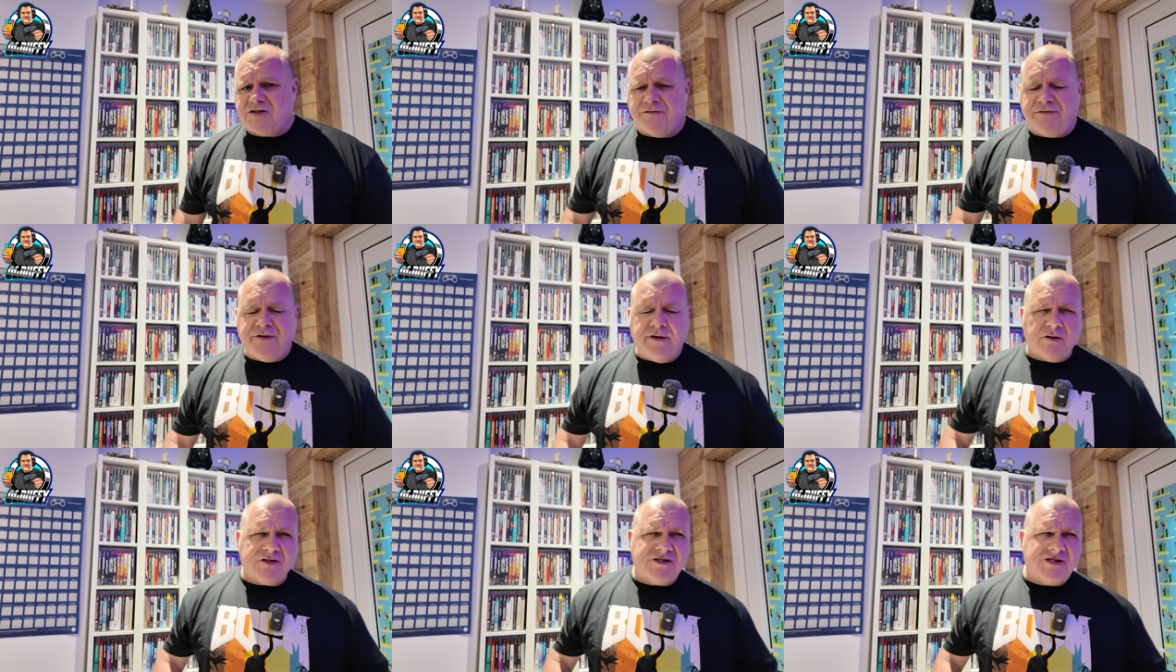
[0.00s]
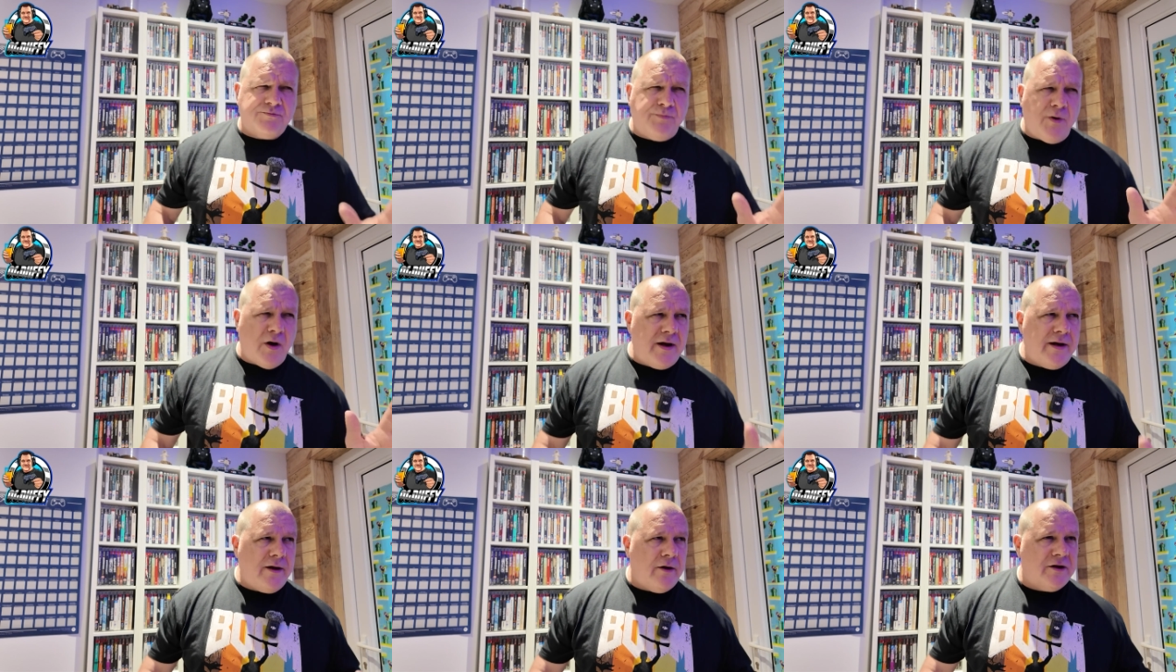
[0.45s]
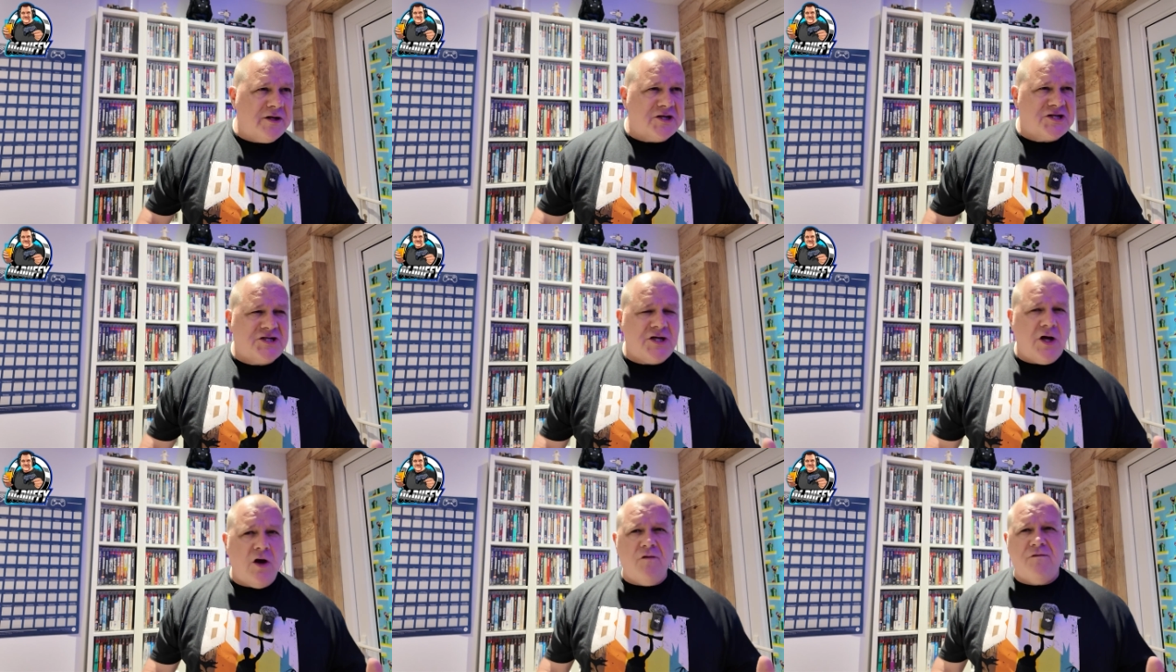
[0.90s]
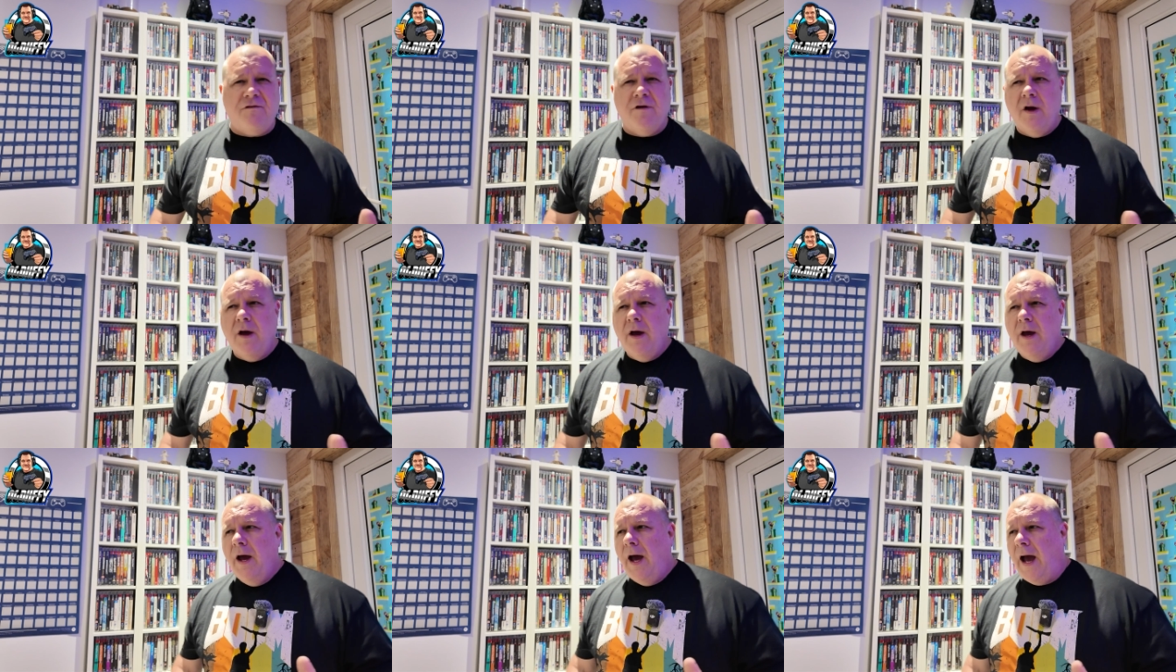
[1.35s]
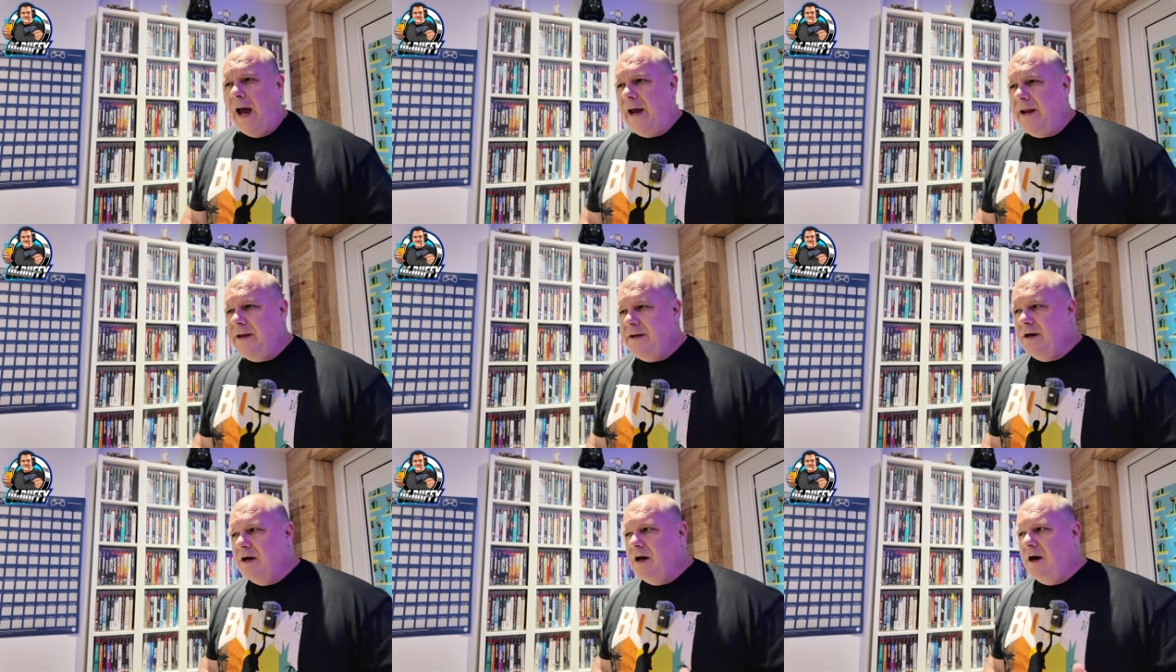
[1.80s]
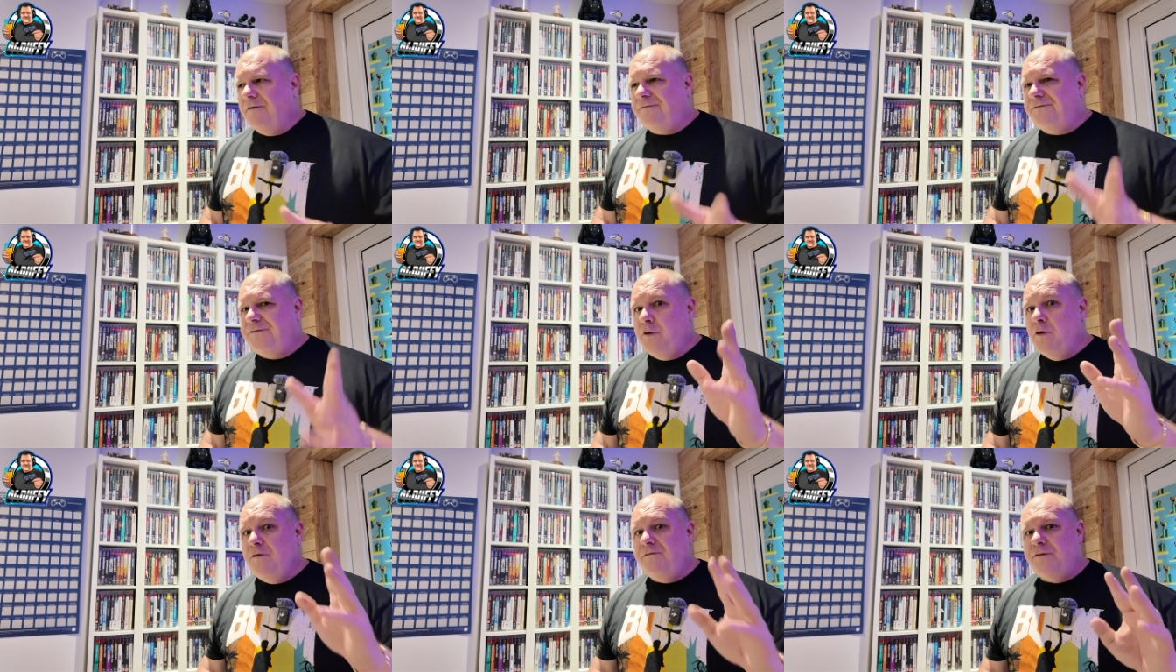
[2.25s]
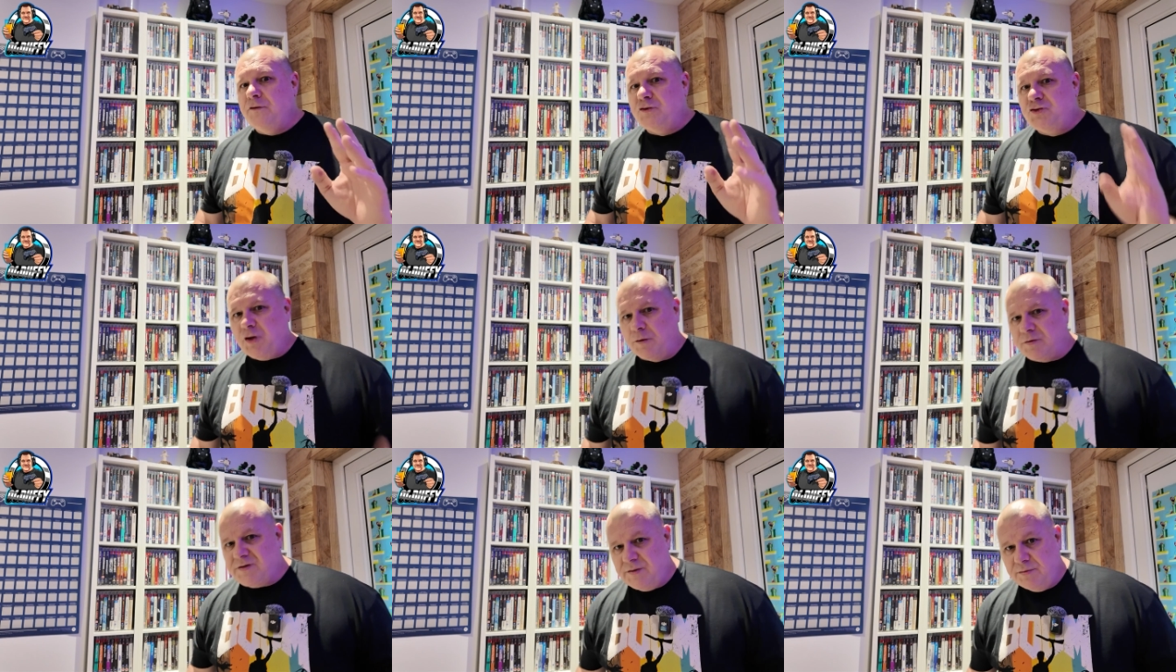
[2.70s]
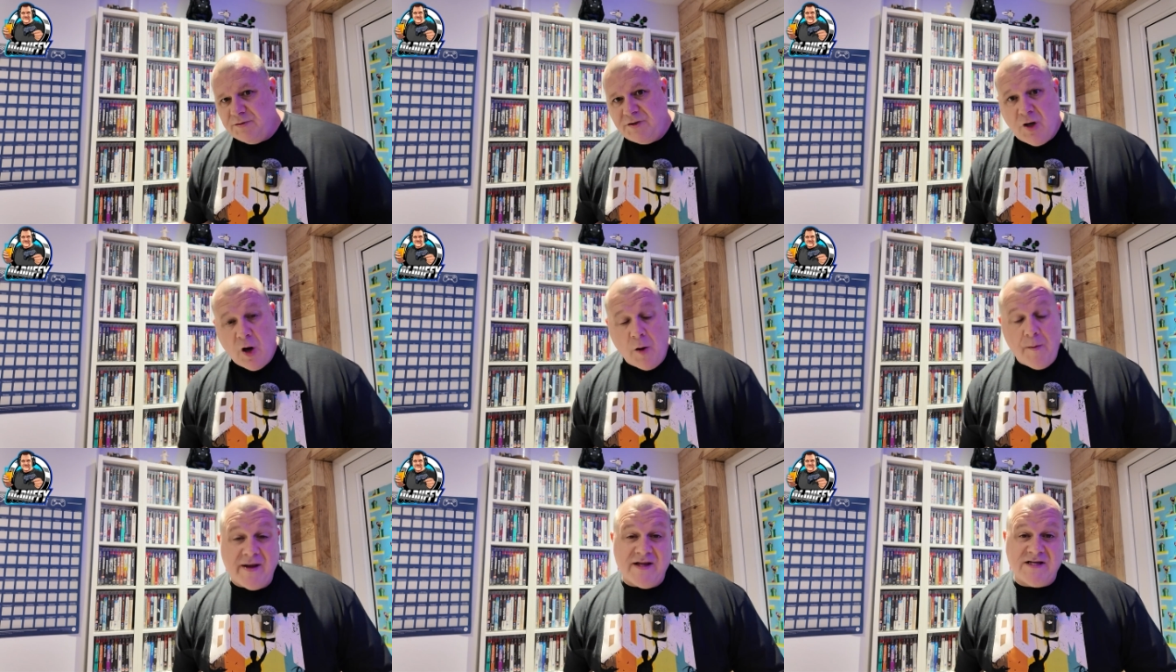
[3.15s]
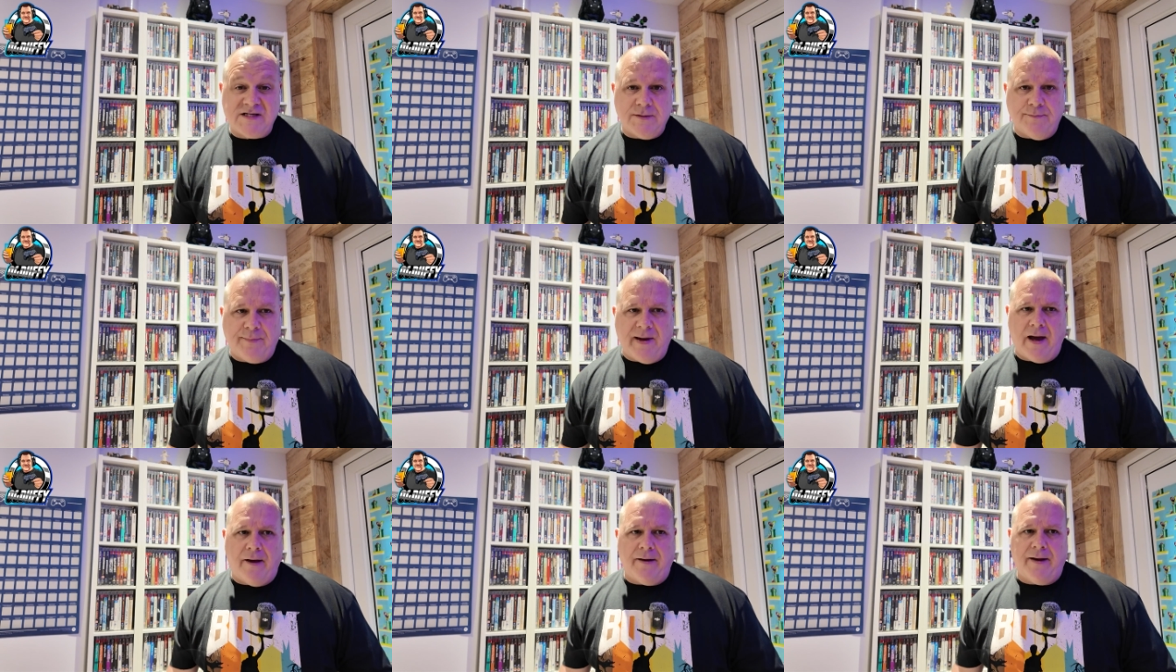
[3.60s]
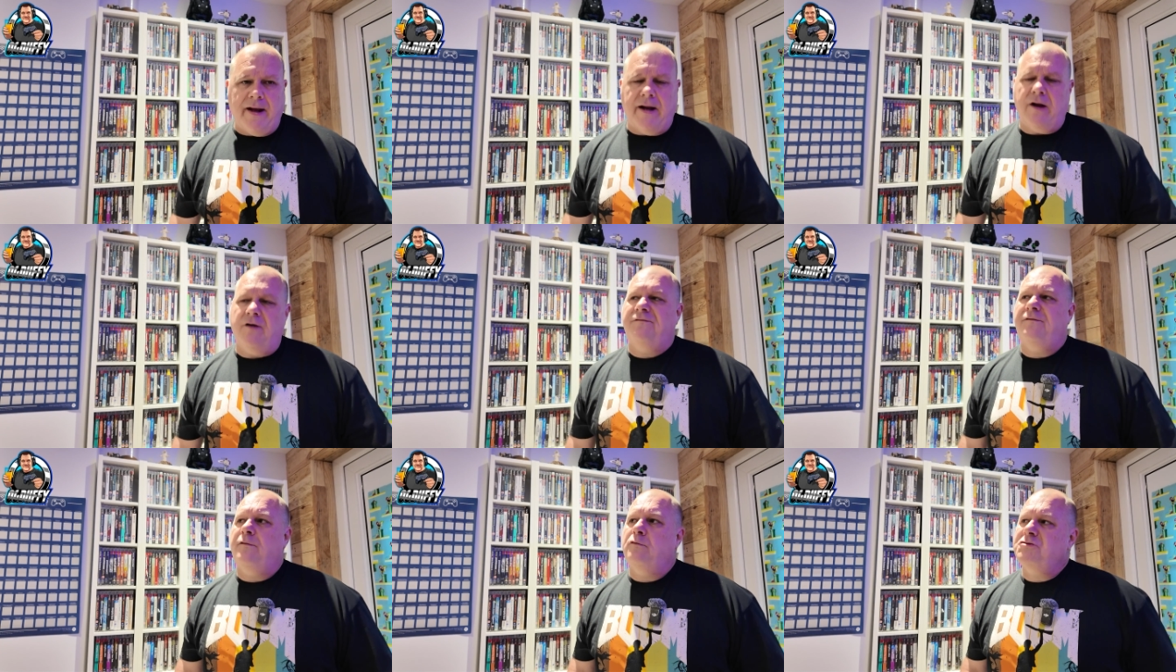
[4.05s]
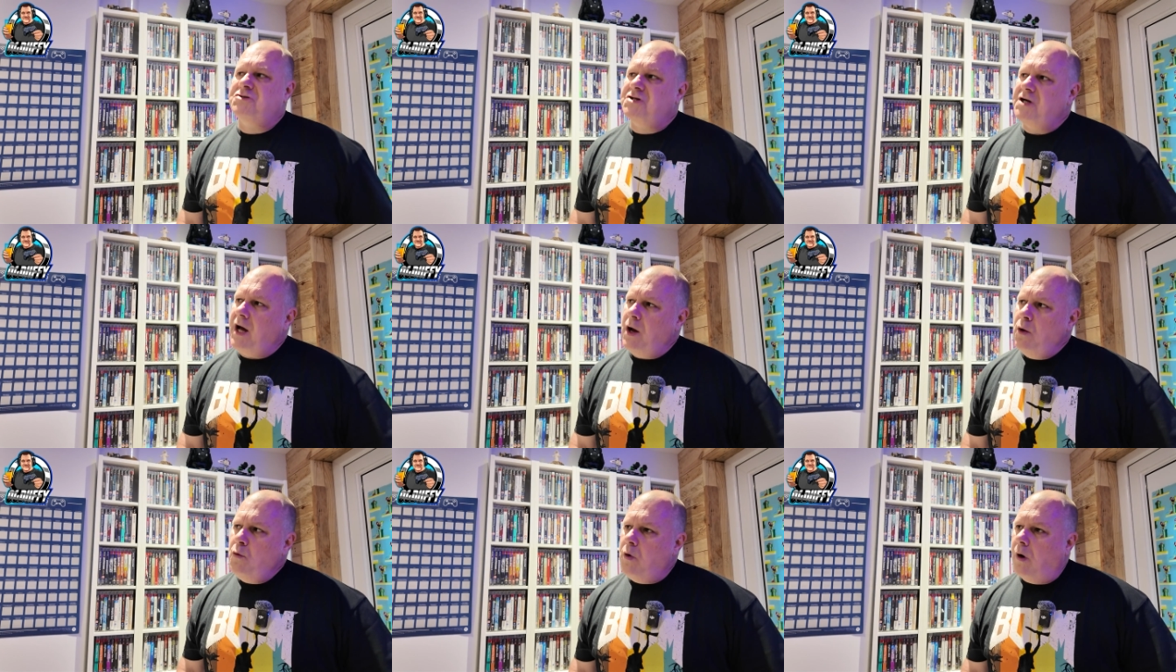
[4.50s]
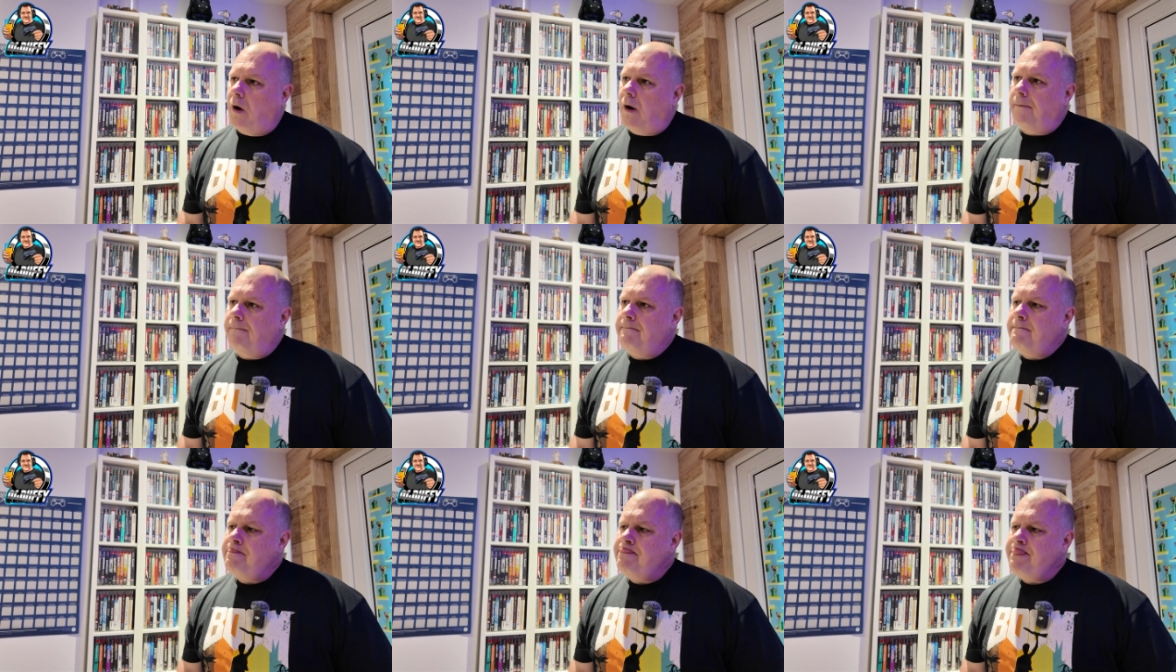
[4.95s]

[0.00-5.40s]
I think I spotted it on a shelf, and a few of you dropped some comments about it, and I thought, you know what?